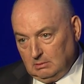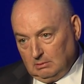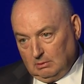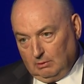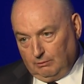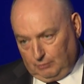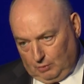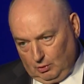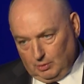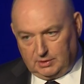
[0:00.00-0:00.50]

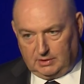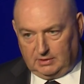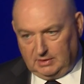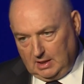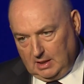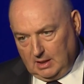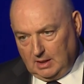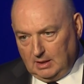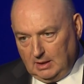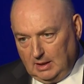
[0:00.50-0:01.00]
of course
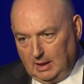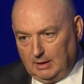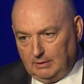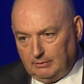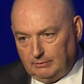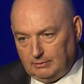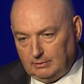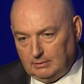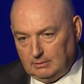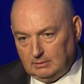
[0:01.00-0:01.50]
they're
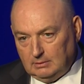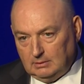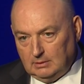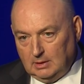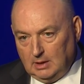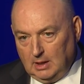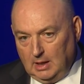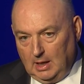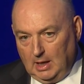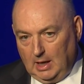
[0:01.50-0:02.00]
alive.
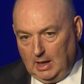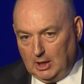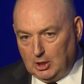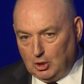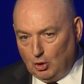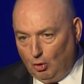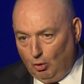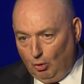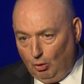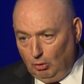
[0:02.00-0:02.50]
And
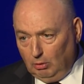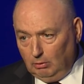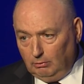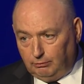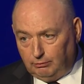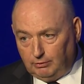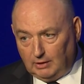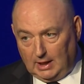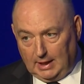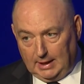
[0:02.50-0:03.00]
whole
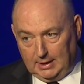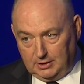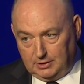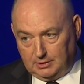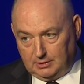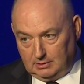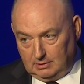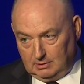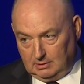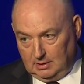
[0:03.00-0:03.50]

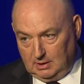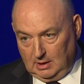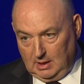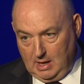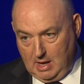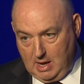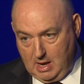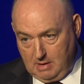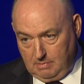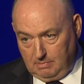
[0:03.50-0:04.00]
flight,
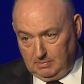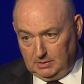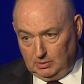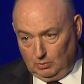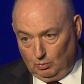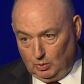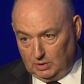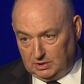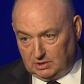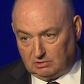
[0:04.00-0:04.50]
Eichmann
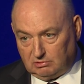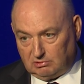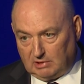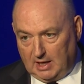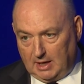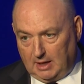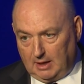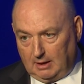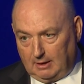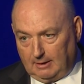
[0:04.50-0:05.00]
was
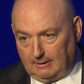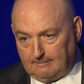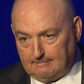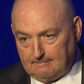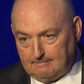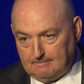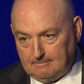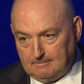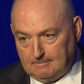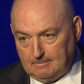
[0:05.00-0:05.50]
crying
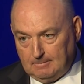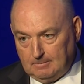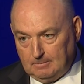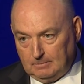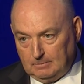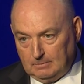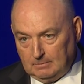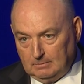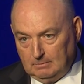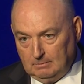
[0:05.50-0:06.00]

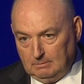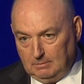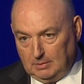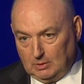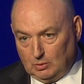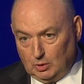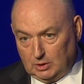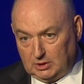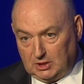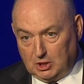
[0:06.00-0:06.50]

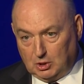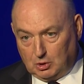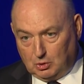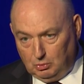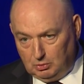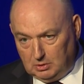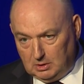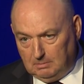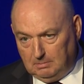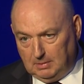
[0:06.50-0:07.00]
because he
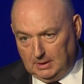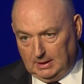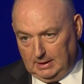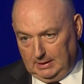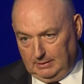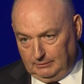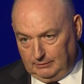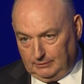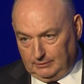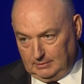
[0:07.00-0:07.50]
couldn't
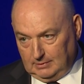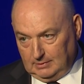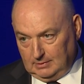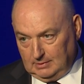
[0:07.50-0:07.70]
believe